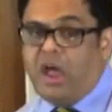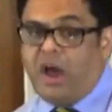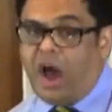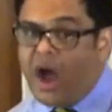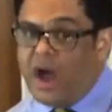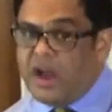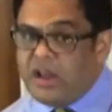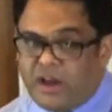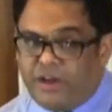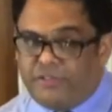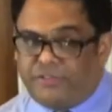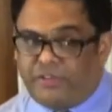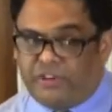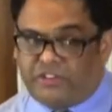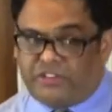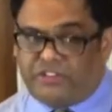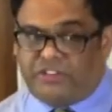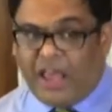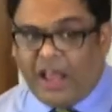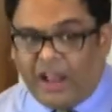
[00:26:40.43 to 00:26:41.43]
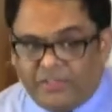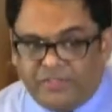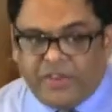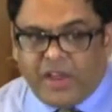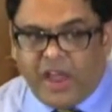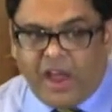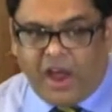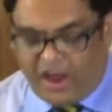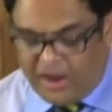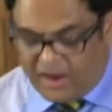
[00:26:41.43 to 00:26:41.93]
hunger for
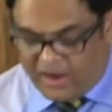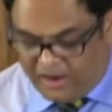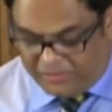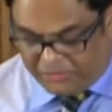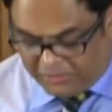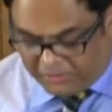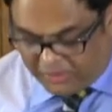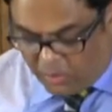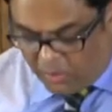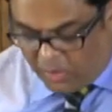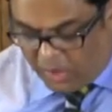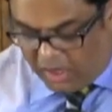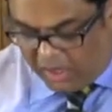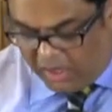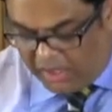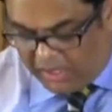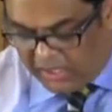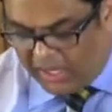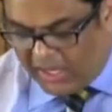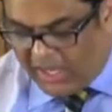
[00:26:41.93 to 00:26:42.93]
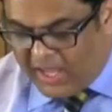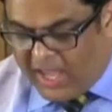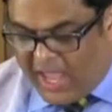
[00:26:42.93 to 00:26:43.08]
self, hunger for the world.